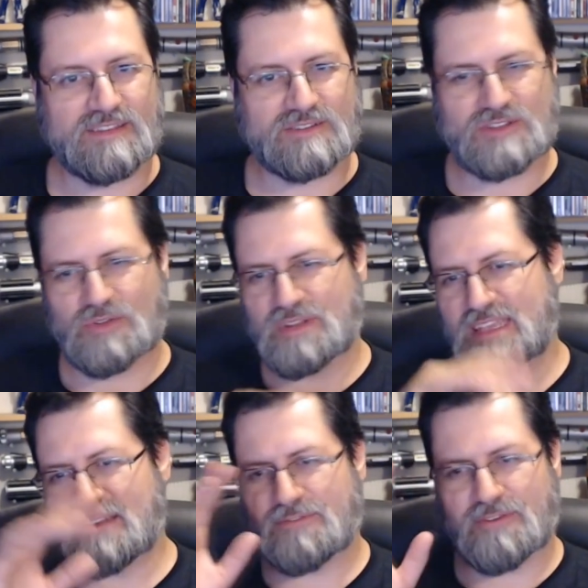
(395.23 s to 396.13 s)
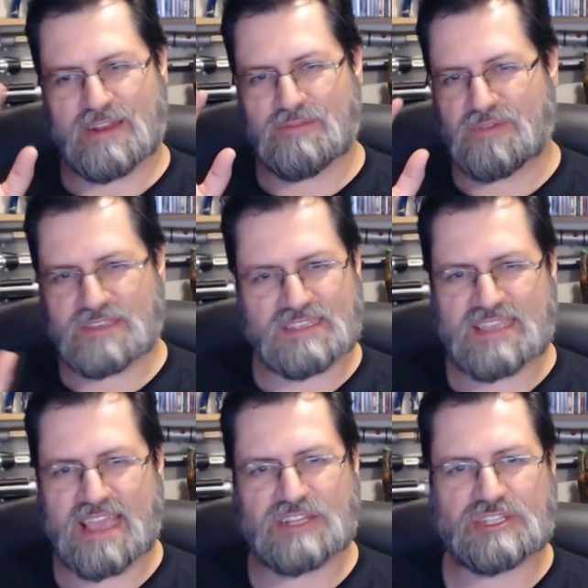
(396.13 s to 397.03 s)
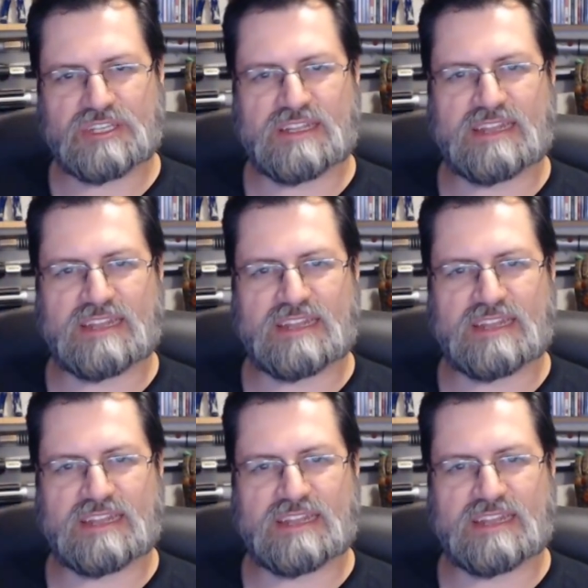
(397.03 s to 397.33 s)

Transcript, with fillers: There's no need for any visitation,